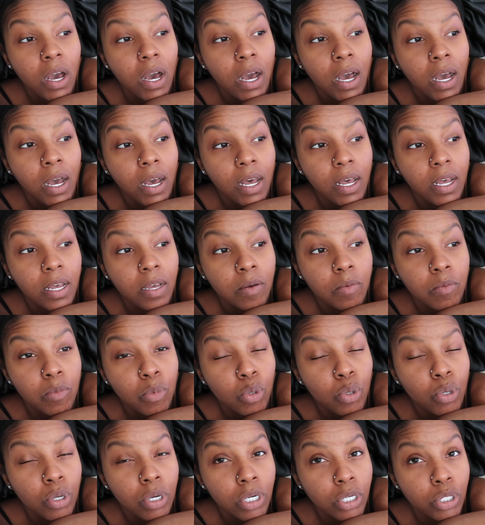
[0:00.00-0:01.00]
um,
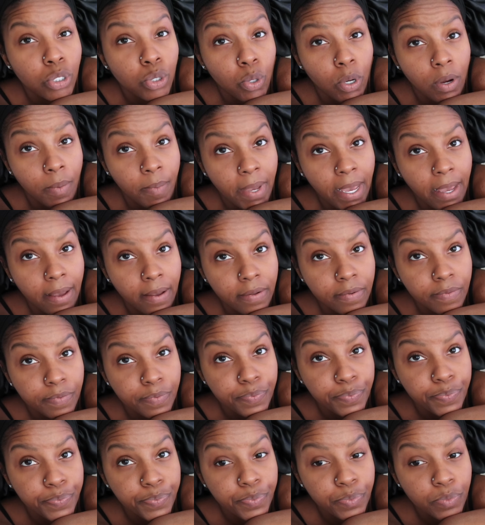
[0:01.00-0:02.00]
or a doormat.
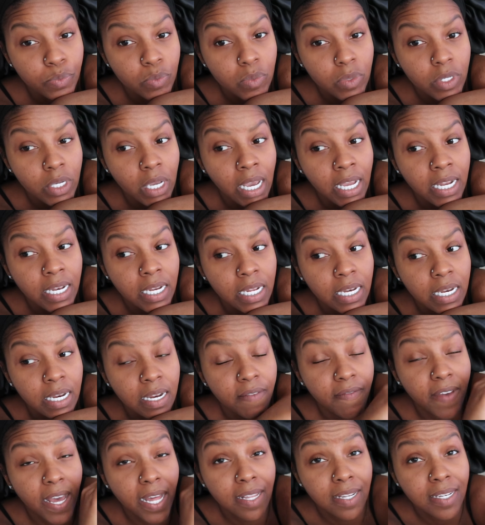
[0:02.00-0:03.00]
I needed
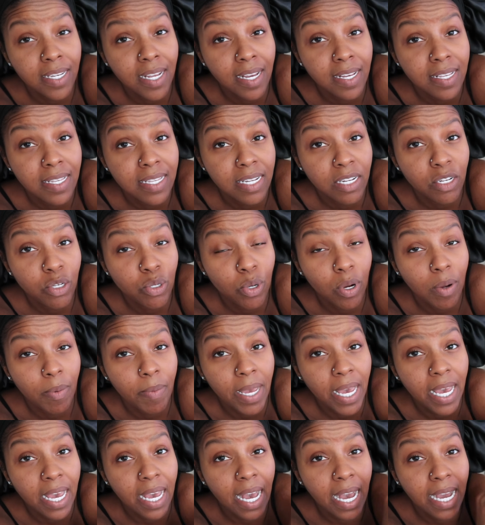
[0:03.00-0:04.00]
a Valentine's Day
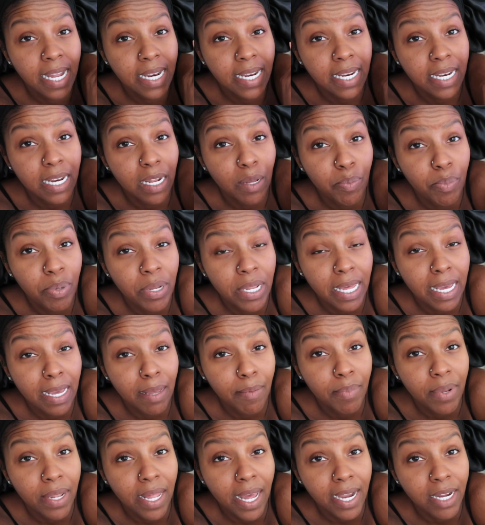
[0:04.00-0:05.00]
doormat. I needed a
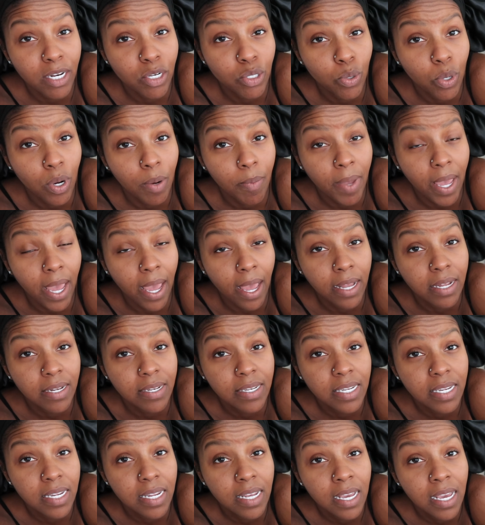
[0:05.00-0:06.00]
plain black
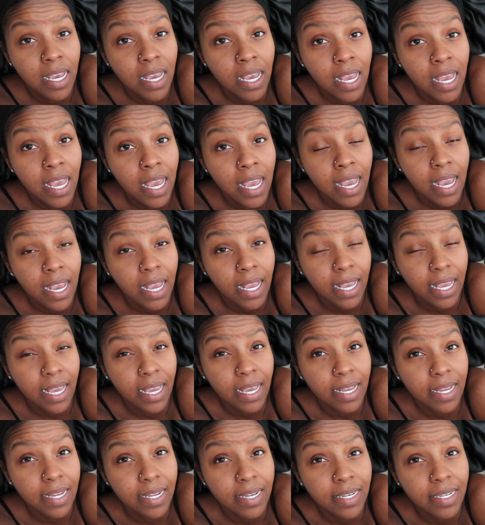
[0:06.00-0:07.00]
doormat.
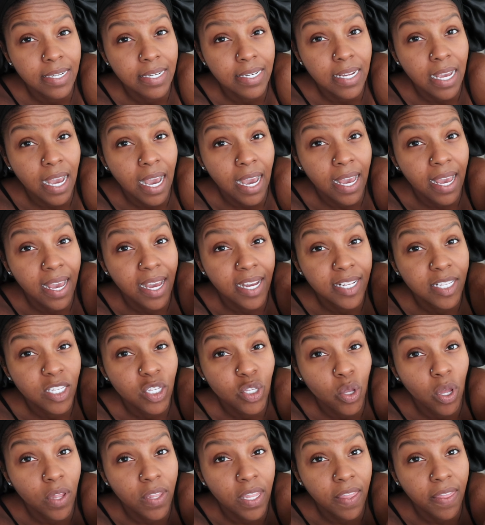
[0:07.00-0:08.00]
And I had
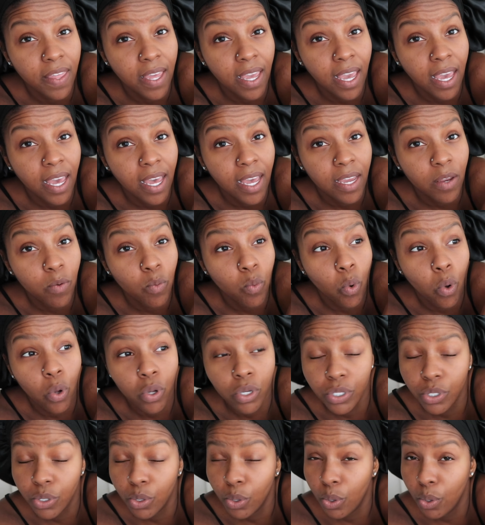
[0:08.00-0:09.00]
saw that they had
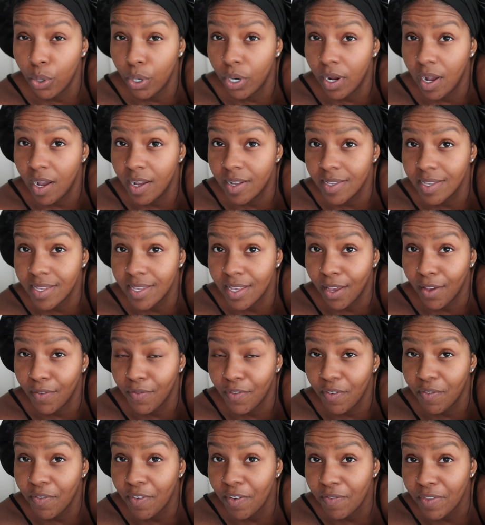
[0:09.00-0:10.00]
wall decor on sale
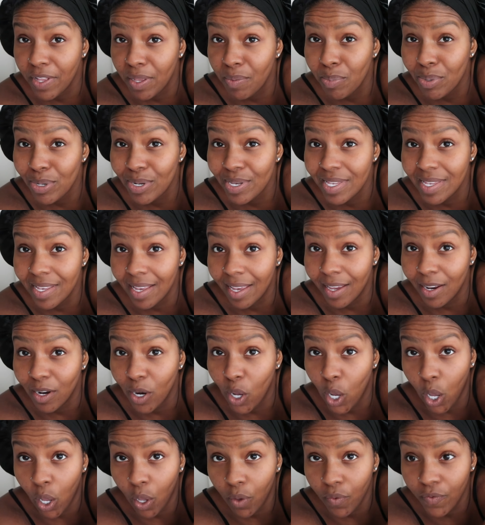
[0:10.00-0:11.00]
for 50%
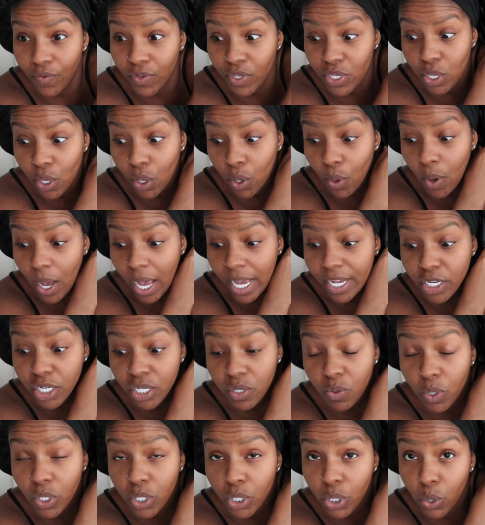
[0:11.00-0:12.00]
off. So I
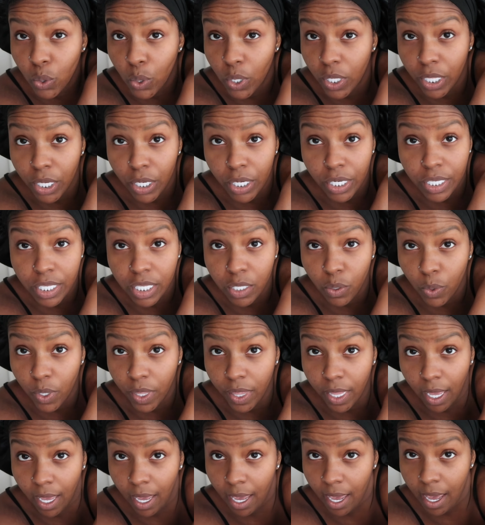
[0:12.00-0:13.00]
just wanted to go in there and see
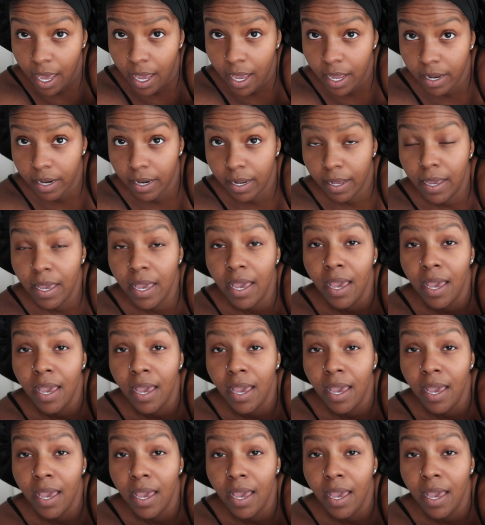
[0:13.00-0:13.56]
what they had.